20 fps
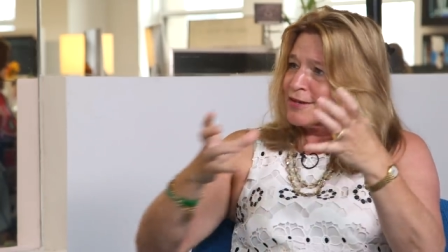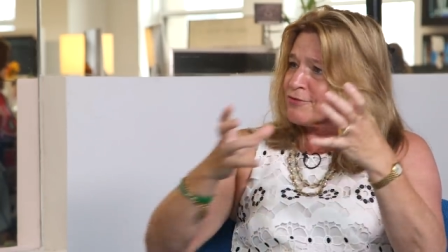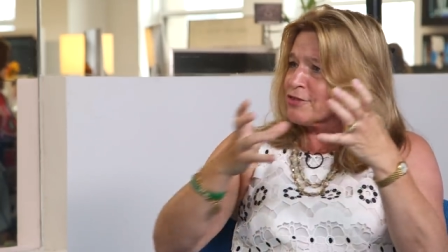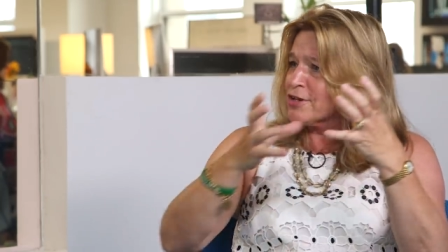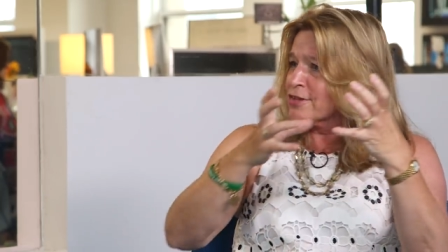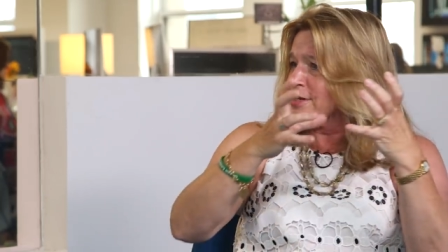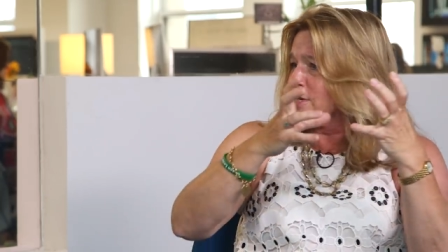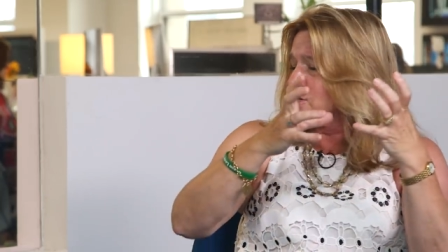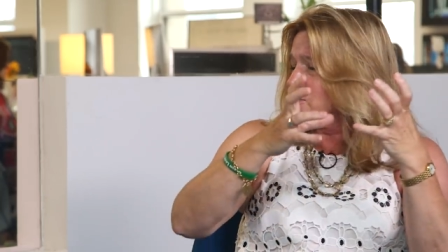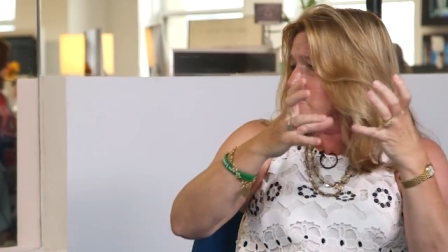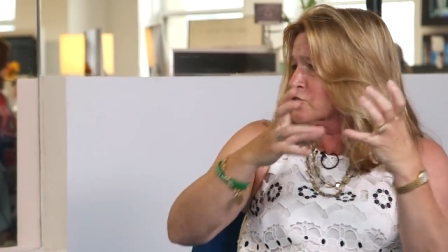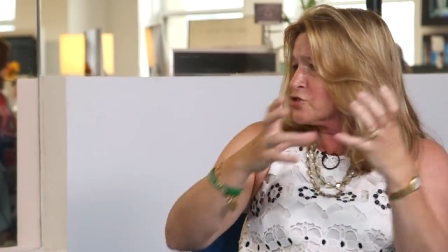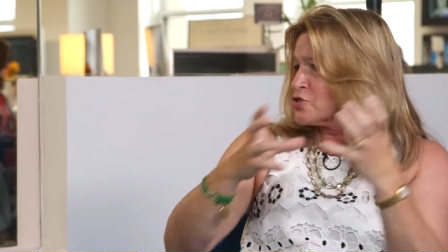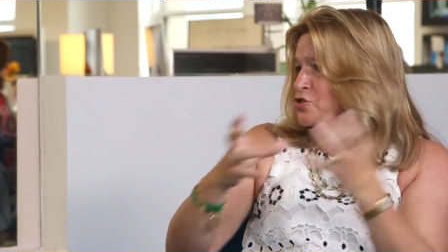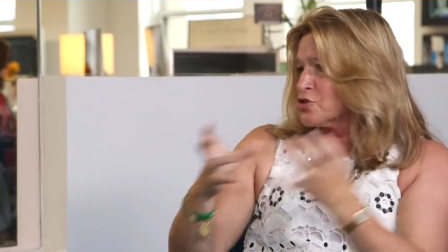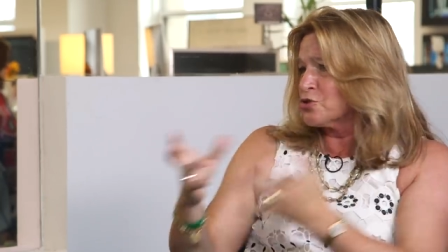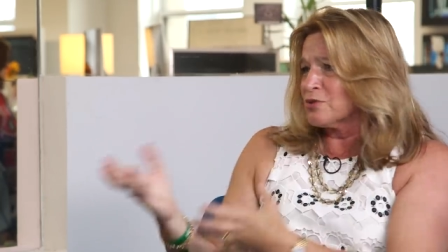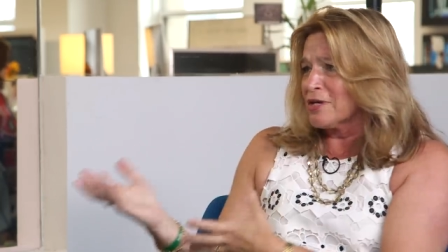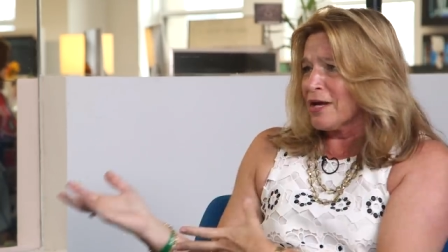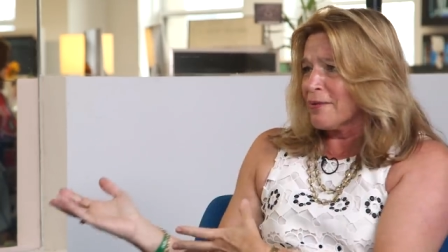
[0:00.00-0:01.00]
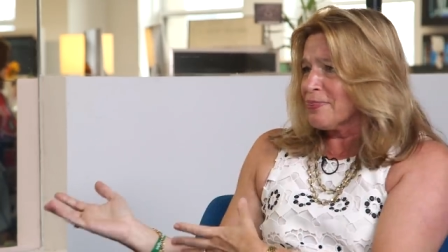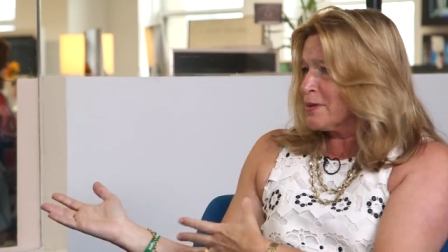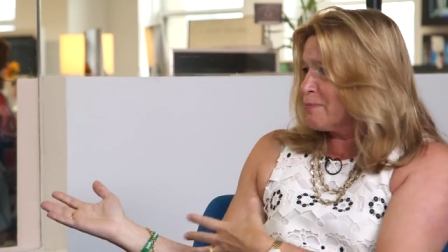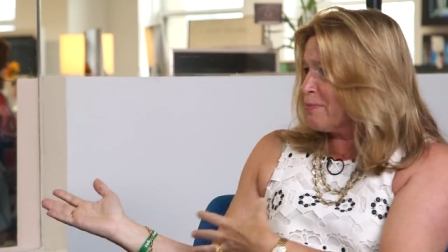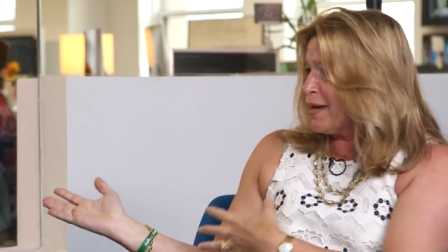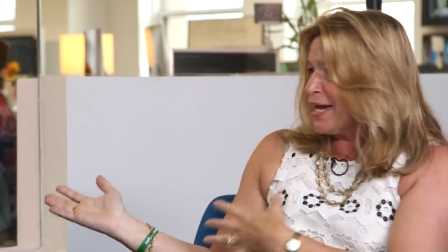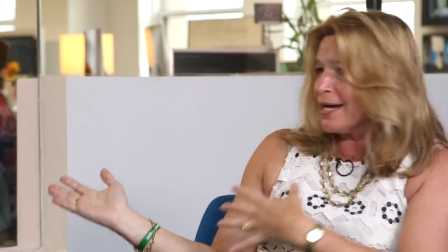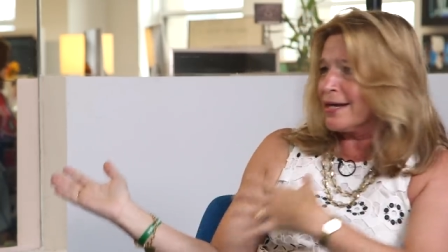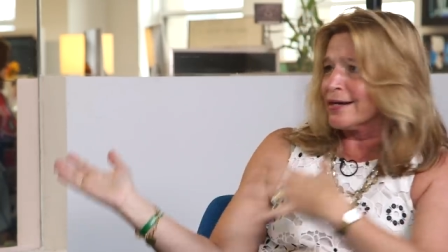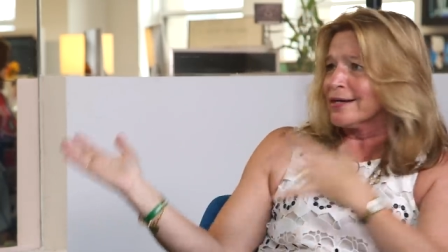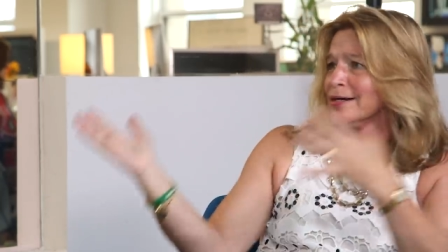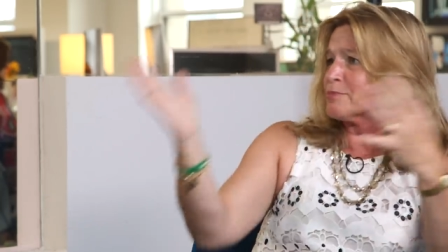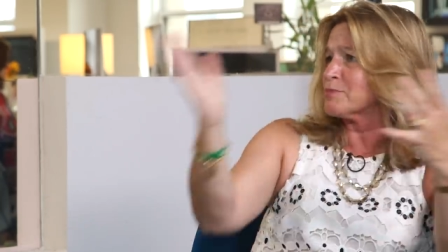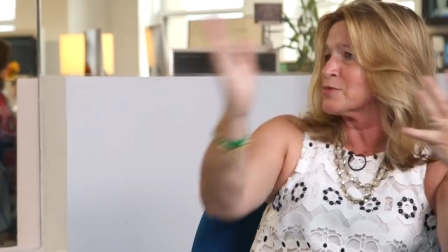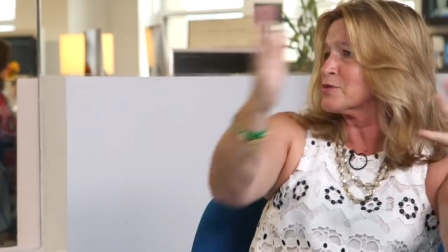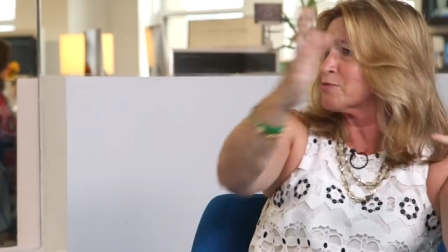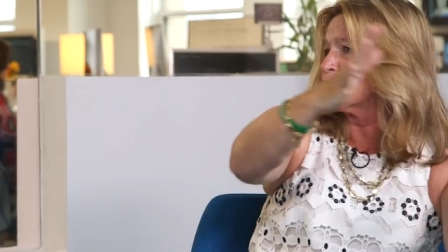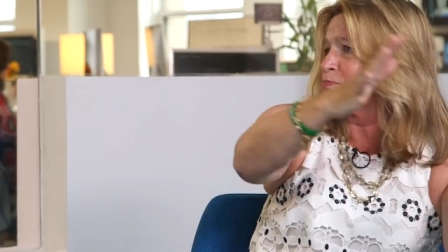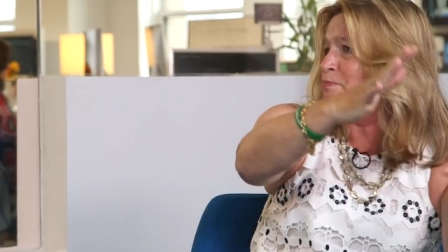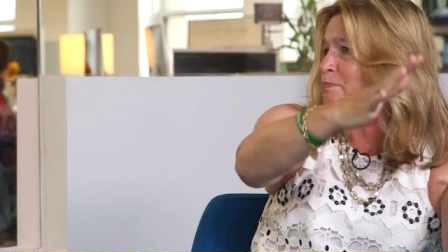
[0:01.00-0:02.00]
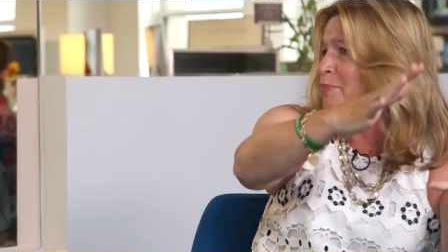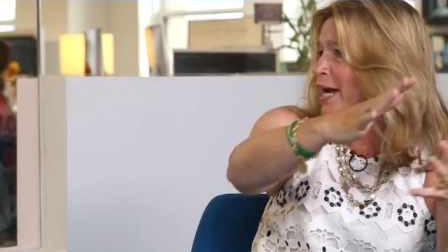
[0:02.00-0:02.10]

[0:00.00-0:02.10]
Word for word: Everything you're shooting out the back comes